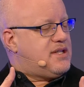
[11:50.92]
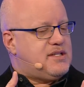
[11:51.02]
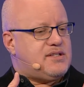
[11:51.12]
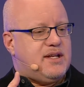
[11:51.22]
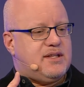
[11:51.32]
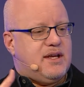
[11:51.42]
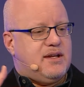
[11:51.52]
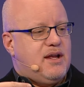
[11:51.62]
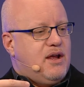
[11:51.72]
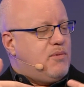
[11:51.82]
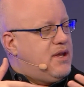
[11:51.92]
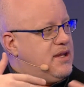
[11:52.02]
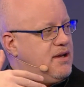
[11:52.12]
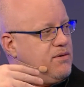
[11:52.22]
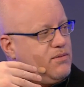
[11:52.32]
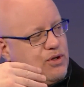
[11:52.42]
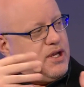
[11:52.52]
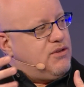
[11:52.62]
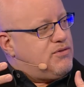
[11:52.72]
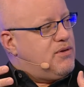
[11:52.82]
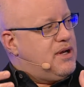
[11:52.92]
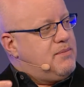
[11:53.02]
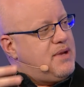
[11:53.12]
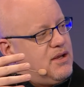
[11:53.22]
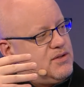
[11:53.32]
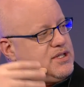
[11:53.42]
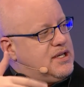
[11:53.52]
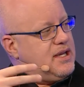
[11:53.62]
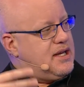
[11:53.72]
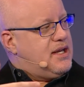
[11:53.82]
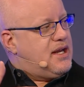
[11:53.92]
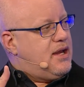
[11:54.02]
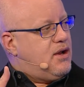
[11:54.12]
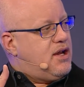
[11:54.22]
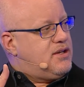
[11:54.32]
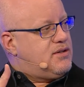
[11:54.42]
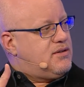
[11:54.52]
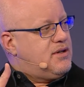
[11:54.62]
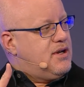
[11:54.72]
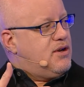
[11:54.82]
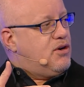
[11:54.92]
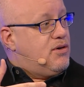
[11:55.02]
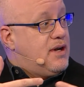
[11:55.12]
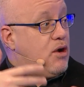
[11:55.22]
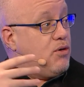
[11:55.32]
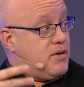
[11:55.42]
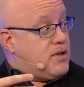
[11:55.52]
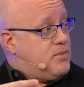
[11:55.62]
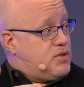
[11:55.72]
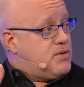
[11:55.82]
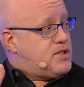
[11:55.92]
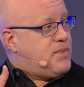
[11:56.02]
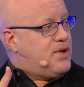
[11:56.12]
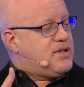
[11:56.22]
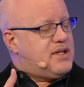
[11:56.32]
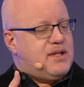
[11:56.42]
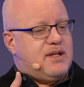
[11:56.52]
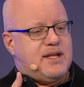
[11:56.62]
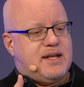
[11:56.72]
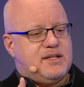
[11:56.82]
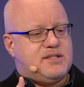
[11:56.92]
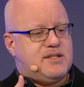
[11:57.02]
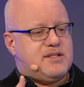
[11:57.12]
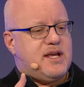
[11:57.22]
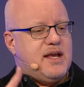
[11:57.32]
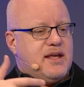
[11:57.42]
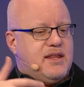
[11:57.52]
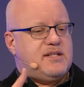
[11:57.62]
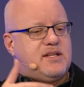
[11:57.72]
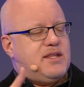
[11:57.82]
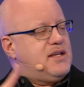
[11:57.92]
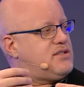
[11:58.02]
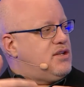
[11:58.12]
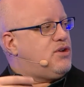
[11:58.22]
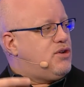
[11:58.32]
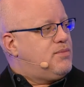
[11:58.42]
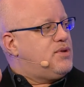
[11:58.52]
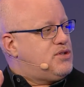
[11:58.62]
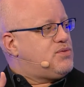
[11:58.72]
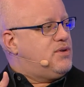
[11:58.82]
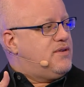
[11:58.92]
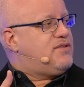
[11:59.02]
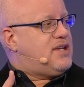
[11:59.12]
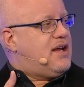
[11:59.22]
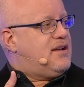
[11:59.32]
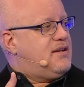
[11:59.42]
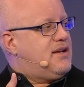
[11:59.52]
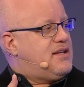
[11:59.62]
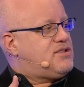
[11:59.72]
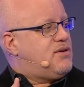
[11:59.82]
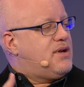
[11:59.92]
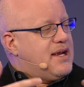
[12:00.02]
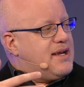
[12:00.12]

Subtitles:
and things like that, where they're looking through emails and getting an AI or an algorithm to respond in that instance, these are things that humans would have done. And so